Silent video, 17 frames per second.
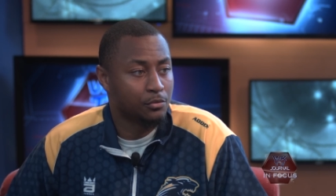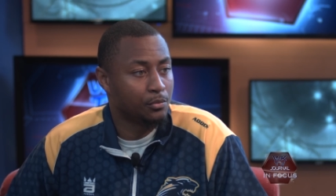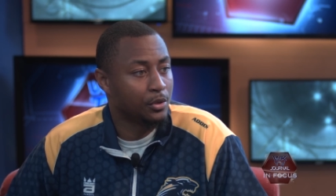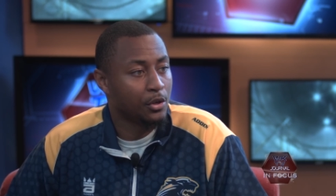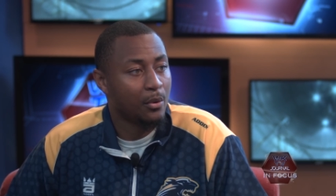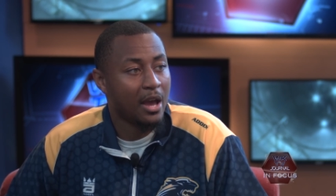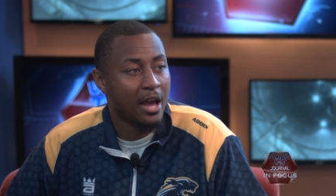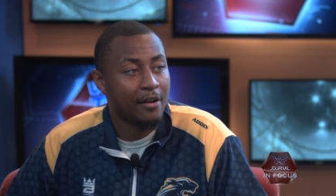When
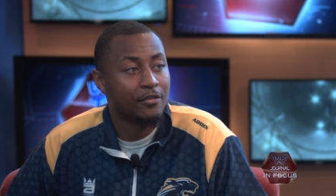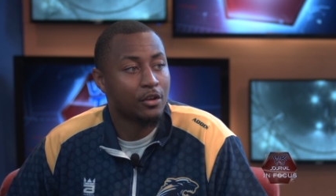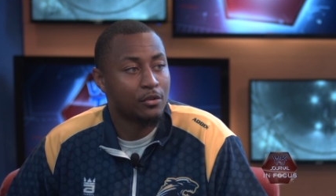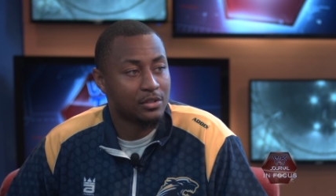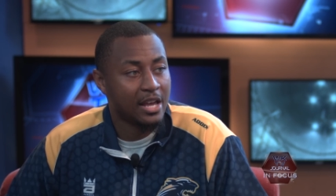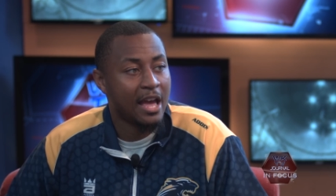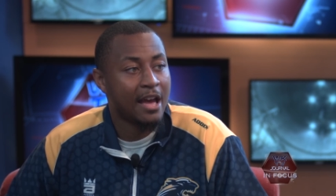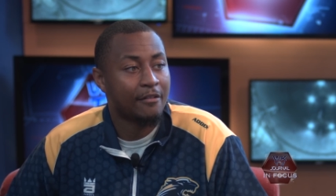you have
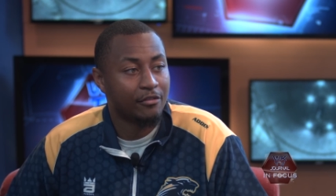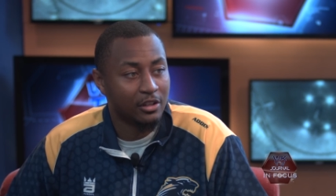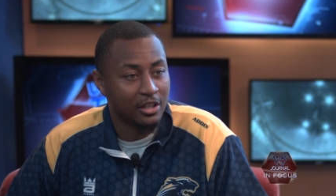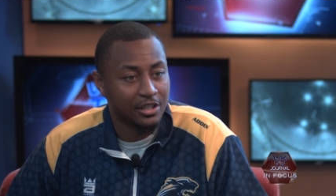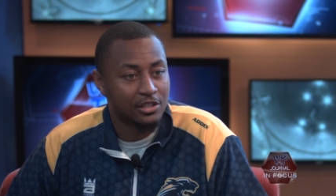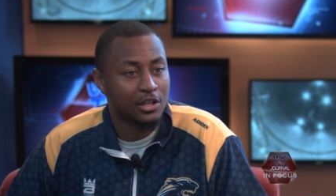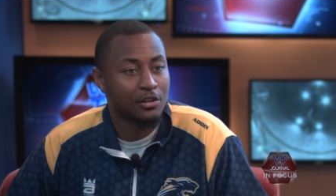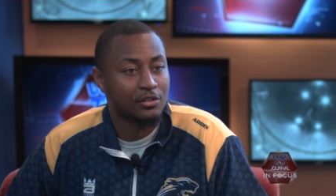those
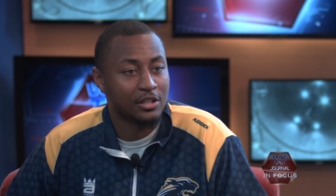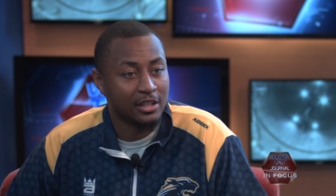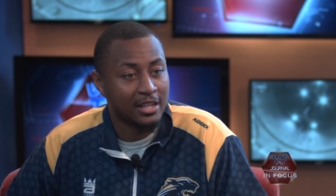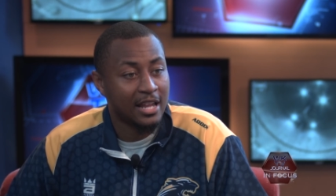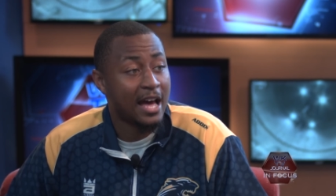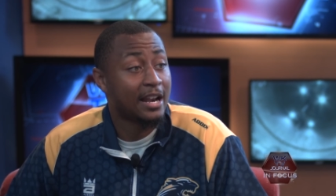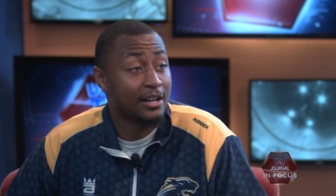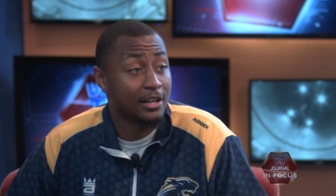athletes, there's a
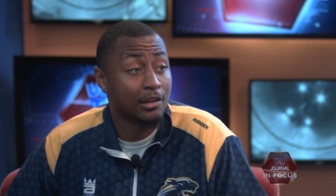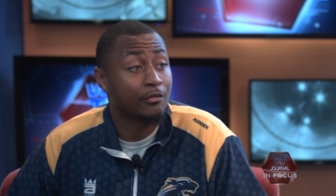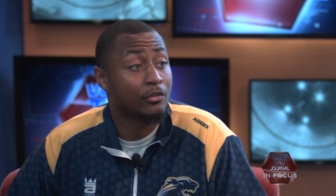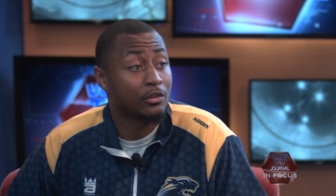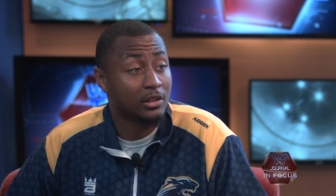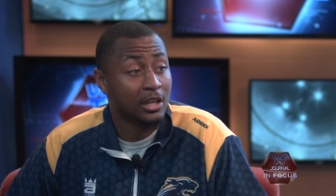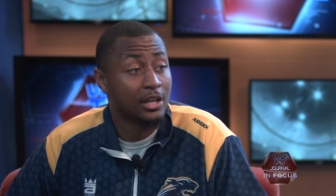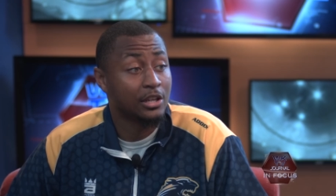lot of
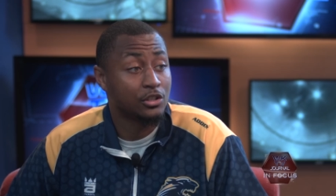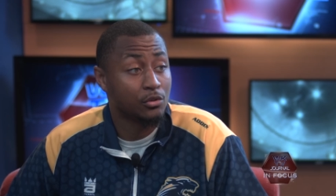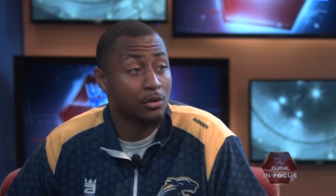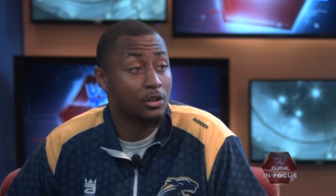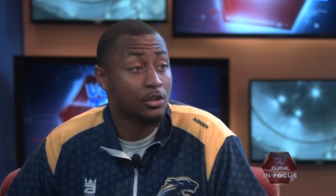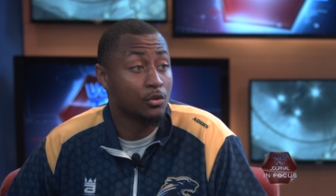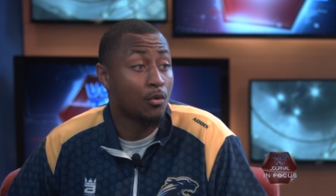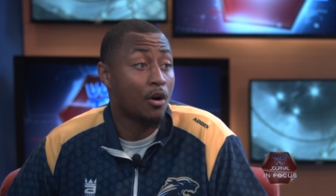different things you
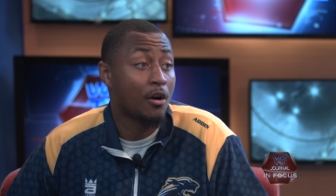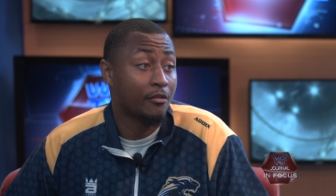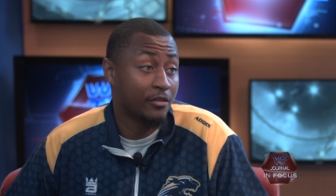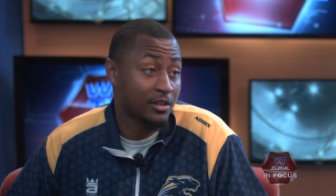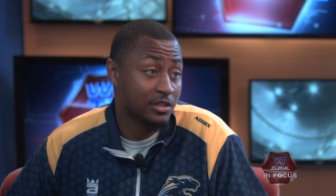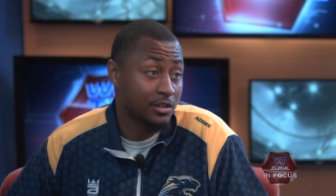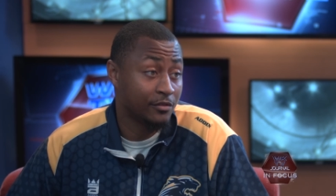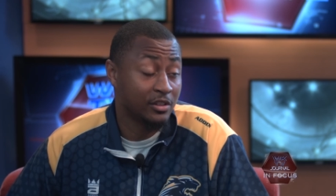can do
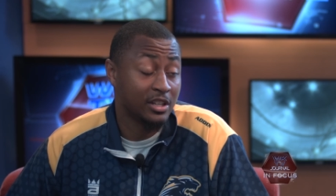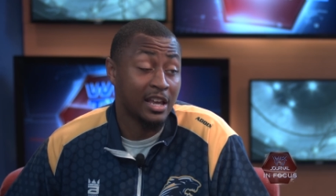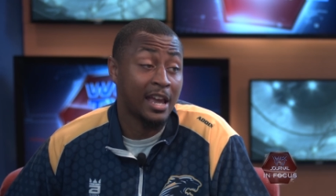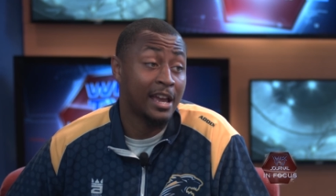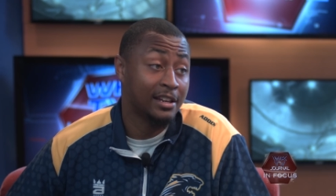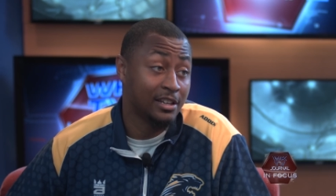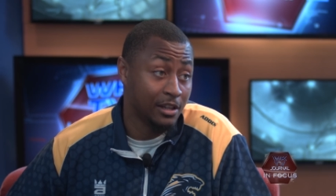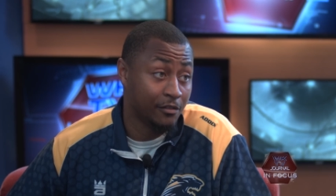
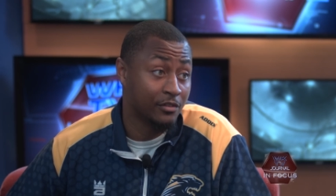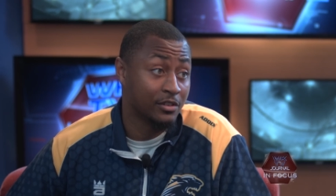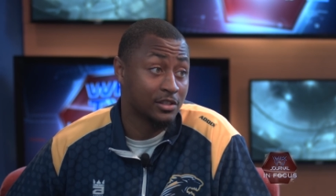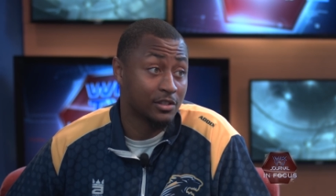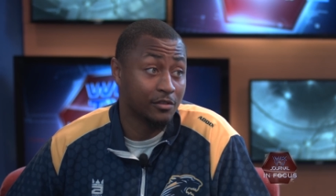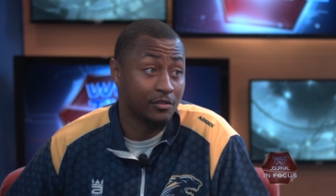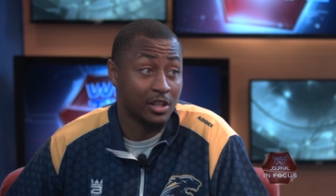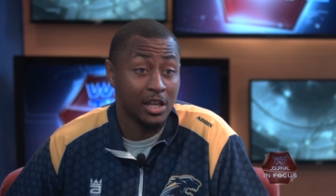offensively and
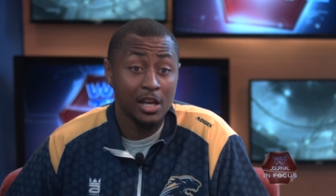defensively.